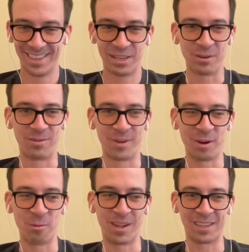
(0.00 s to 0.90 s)
You're
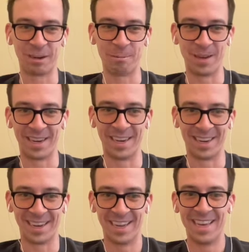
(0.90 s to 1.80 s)
very welcome, and
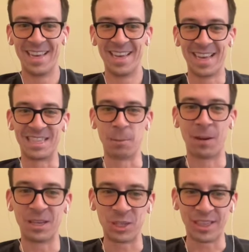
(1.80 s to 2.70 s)
it's a
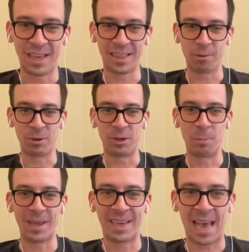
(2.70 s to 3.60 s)
pleasure that we could
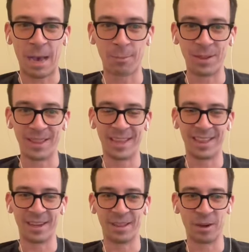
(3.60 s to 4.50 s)
make it happen.
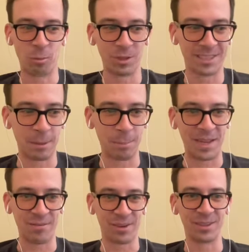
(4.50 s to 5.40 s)
That there was some
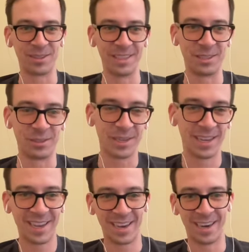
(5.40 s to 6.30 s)
difficulties
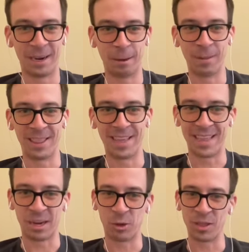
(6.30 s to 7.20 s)

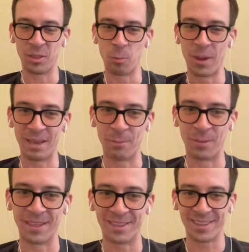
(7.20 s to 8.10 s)
that got in the way,
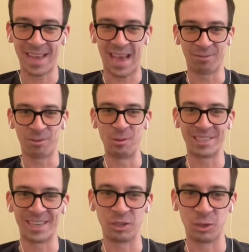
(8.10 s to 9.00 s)
but after
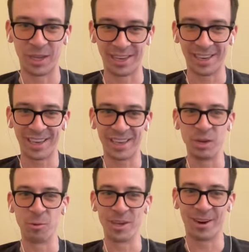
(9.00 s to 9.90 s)
rescheduling,
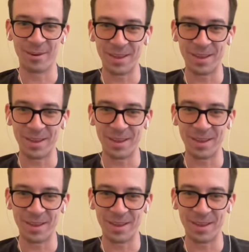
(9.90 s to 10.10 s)
here we are.